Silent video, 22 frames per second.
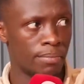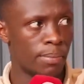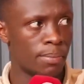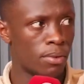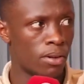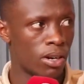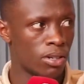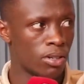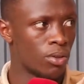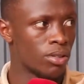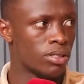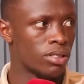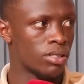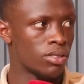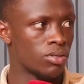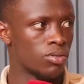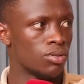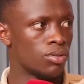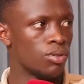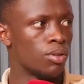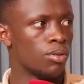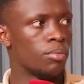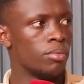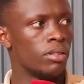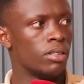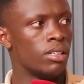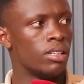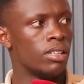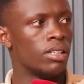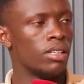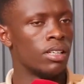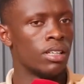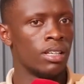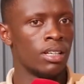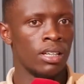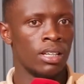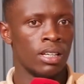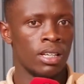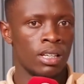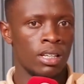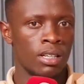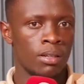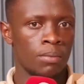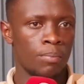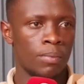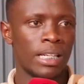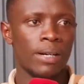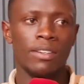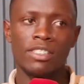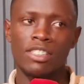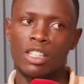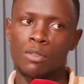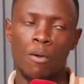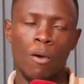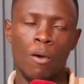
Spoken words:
People had gotten to know me, but I wasn't